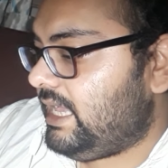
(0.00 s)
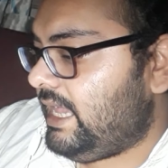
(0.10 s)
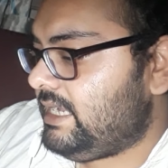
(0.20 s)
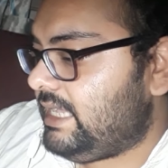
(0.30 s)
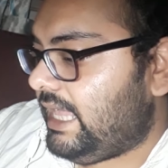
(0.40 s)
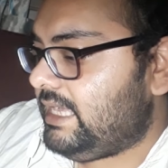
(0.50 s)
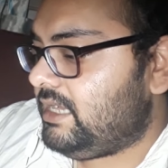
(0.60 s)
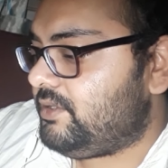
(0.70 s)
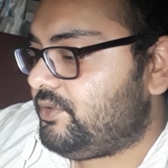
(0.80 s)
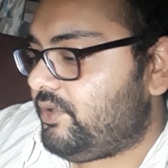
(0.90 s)
and like
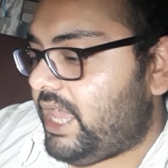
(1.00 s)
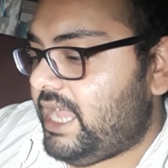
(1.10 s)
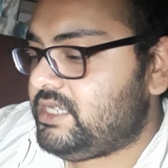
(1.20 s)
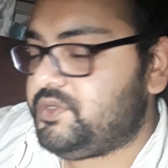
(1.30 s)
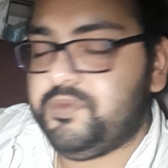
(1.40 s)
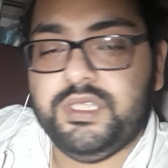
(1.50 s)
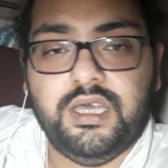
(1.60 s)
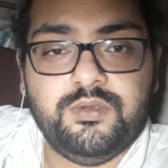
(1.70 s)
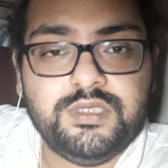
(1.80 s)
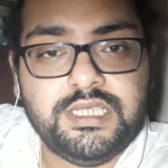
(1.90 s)
a rat
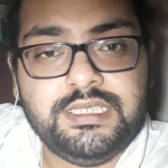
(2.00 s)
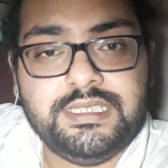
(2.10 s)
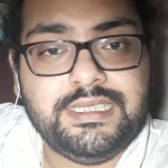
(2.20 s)
without a